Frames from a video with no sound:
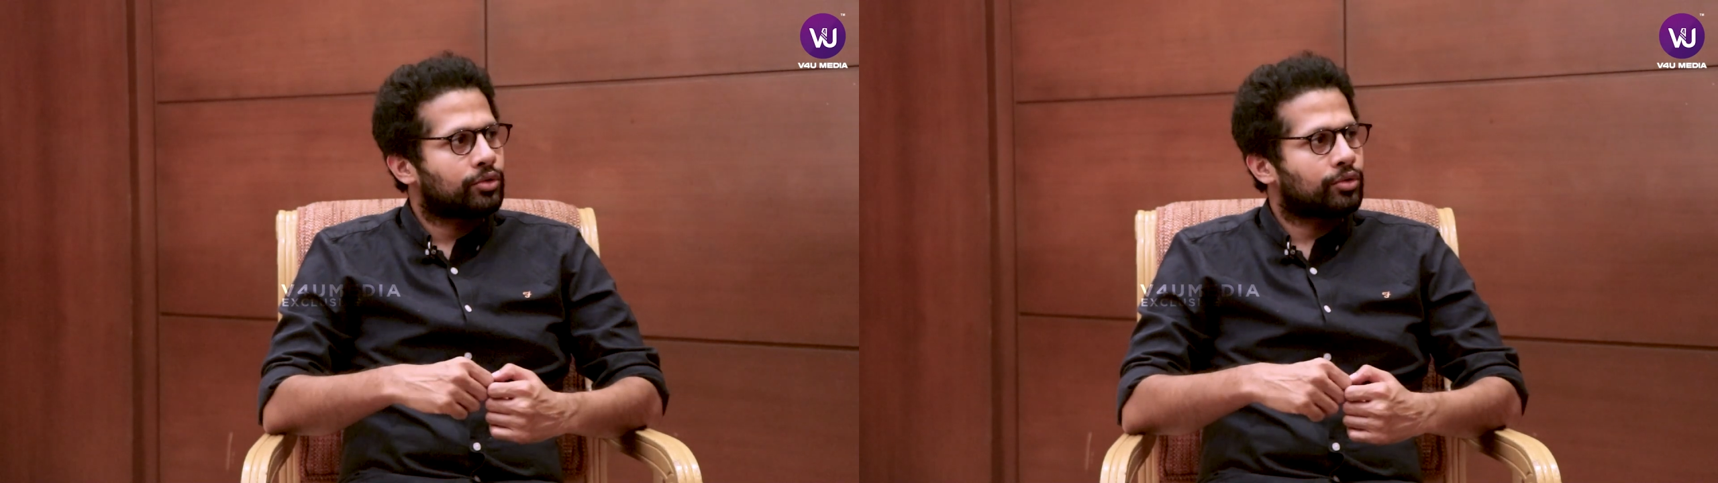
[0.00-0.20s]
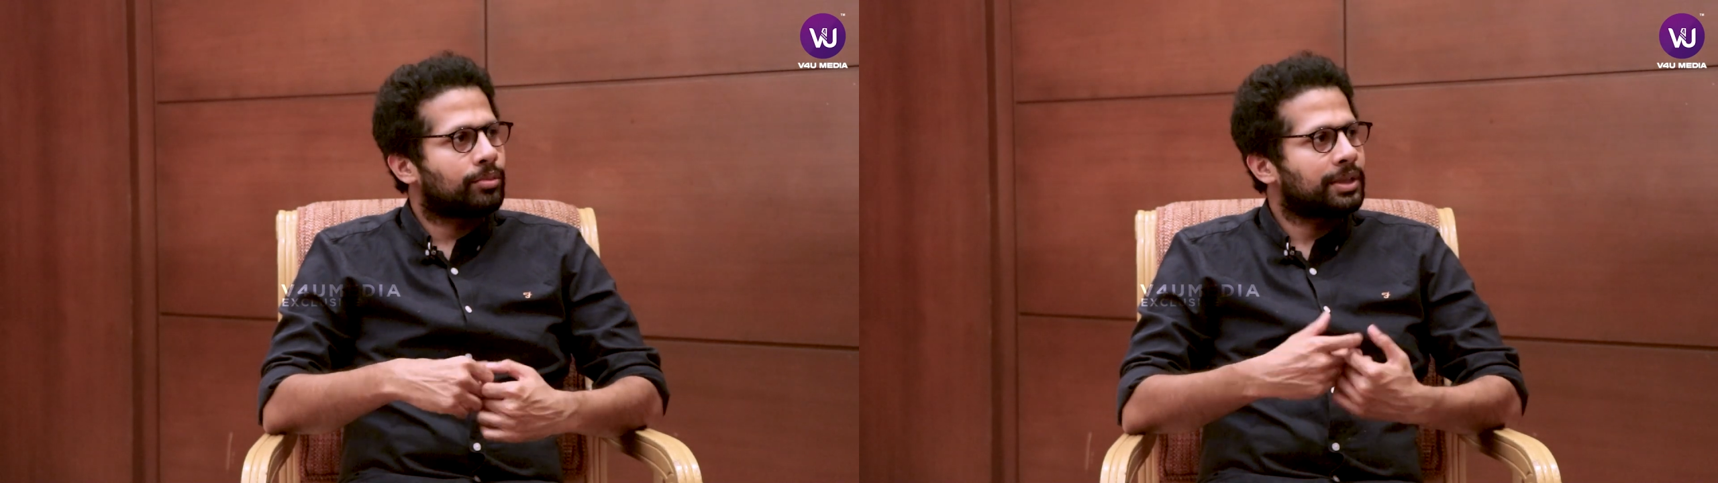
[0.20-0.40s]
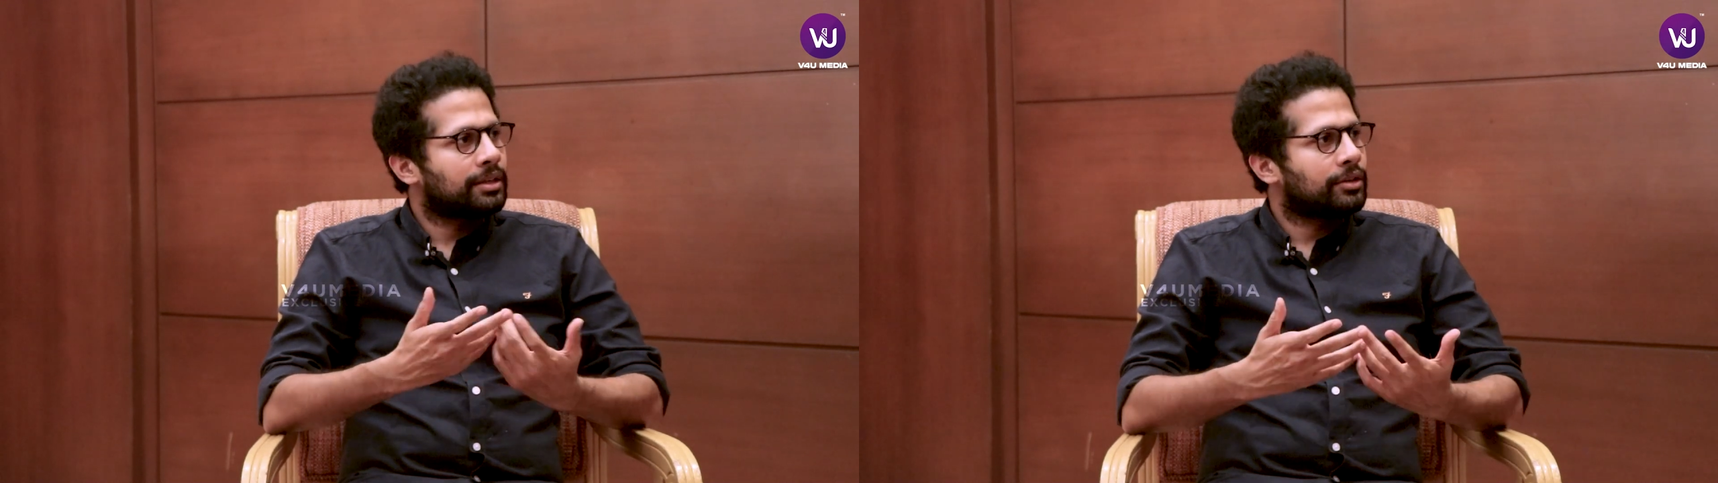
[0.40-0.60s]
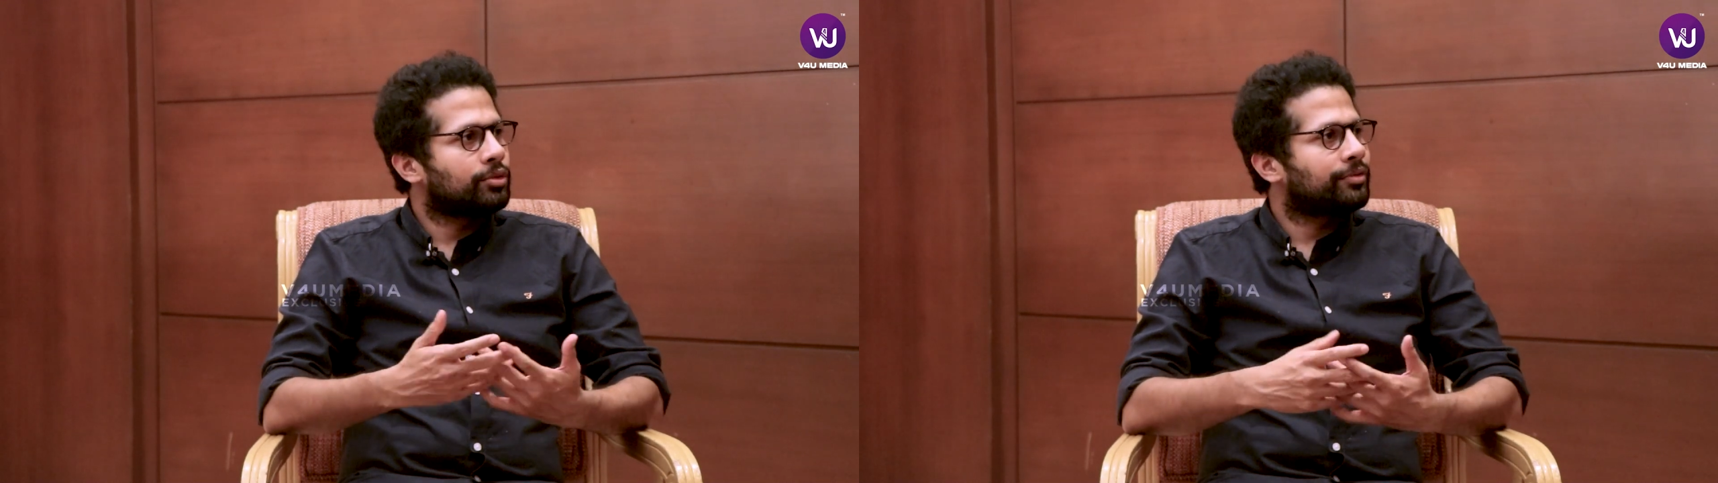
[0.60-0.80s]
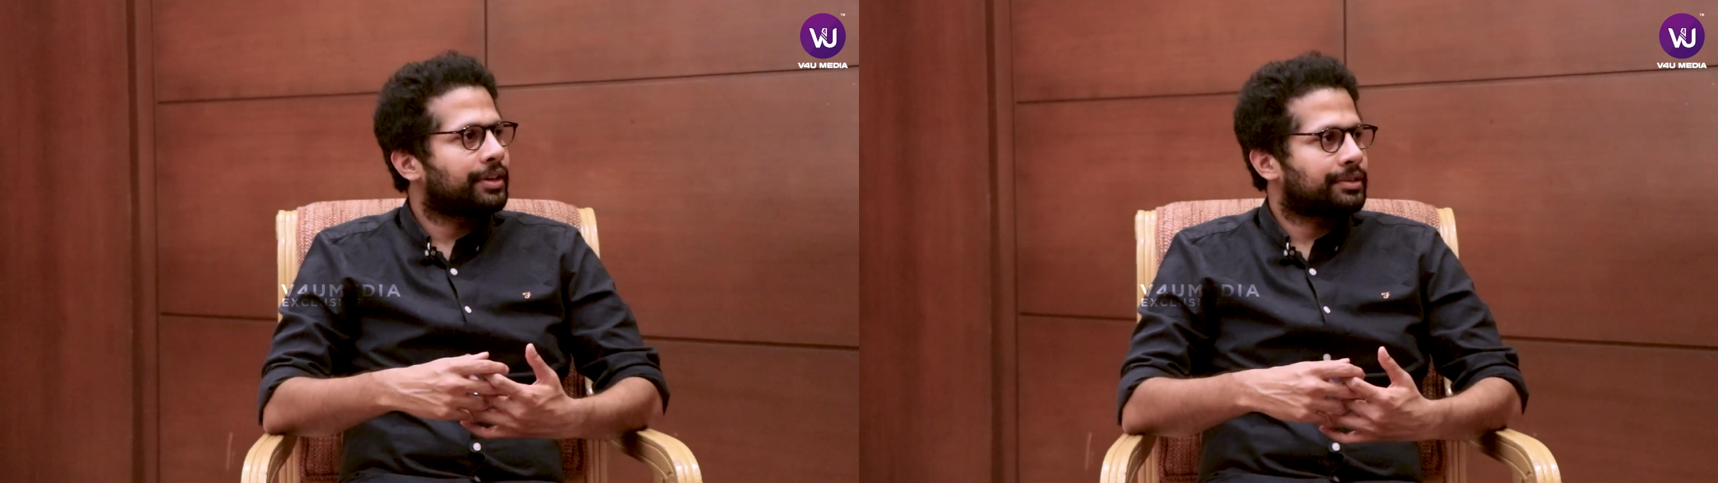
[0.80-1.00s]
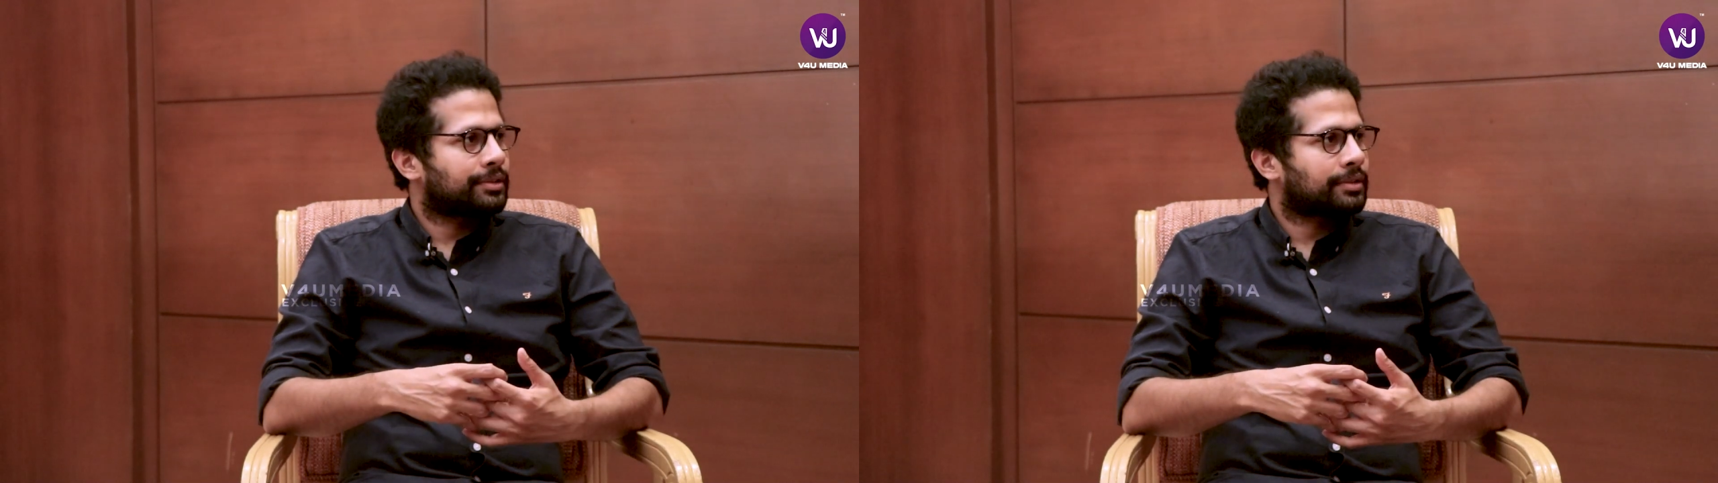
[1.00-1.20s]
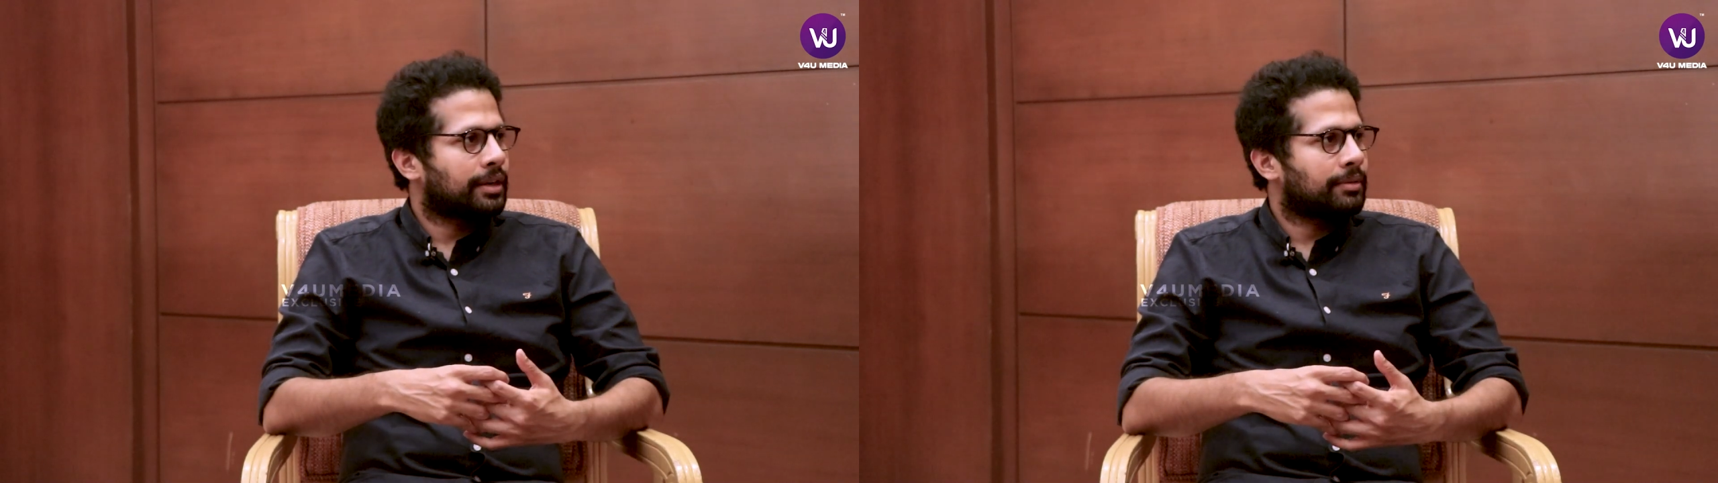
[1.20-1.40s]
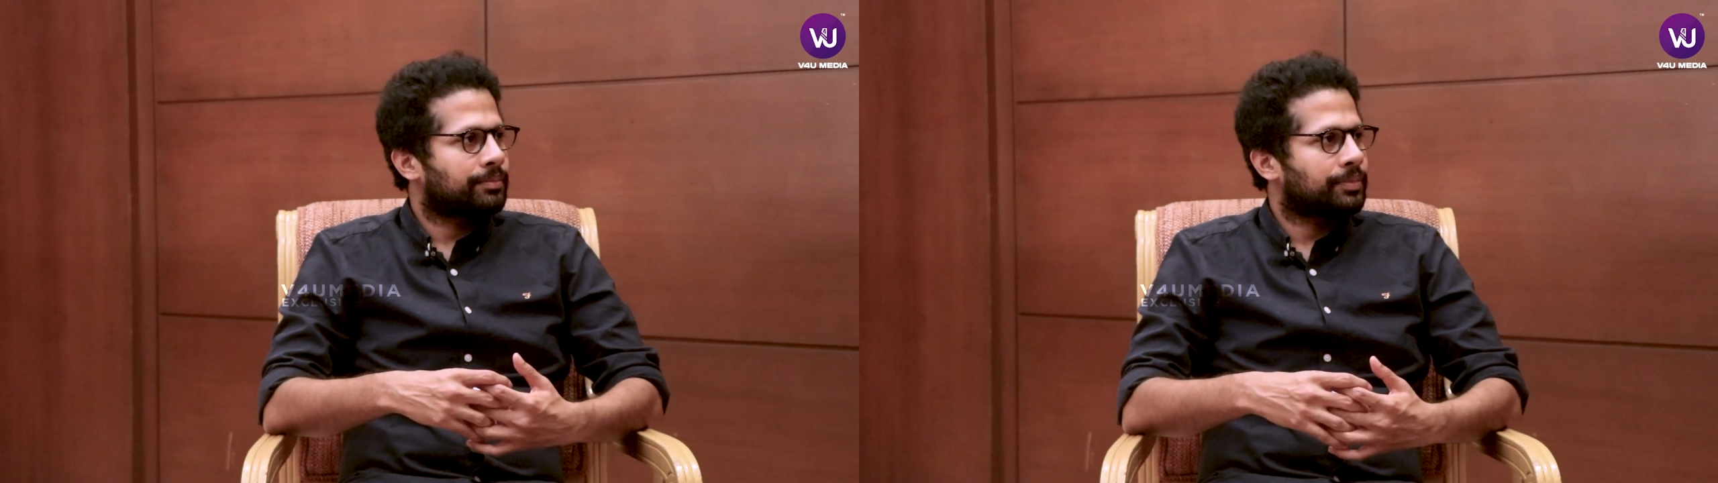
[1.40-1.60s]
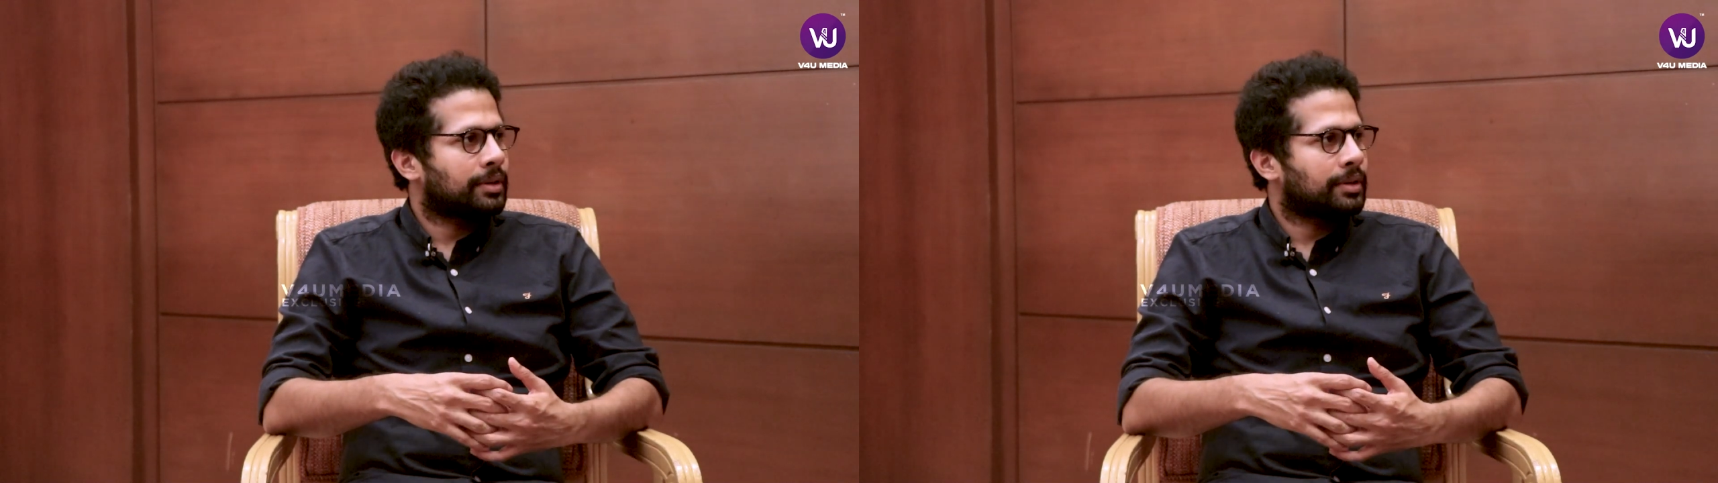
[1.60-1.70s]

So many new faces came